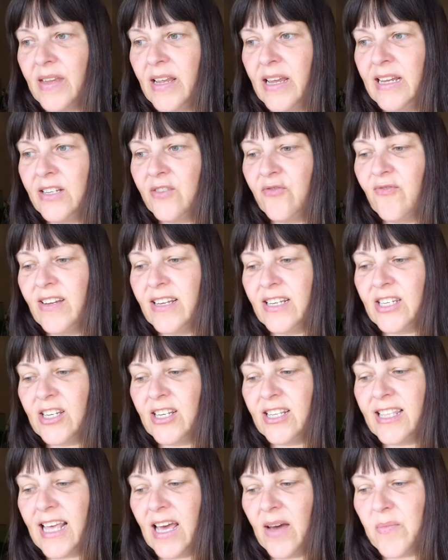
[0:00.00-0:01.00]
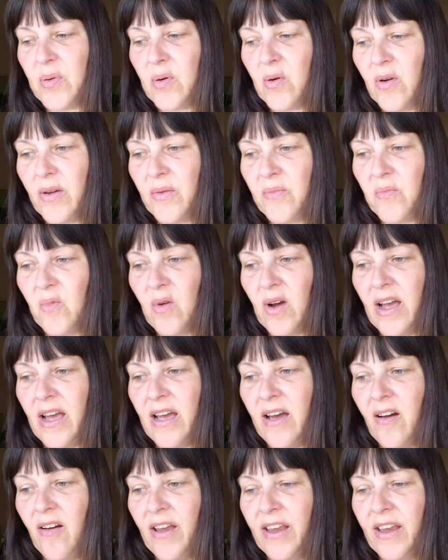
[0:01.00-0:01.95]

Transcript: it's reaching that point where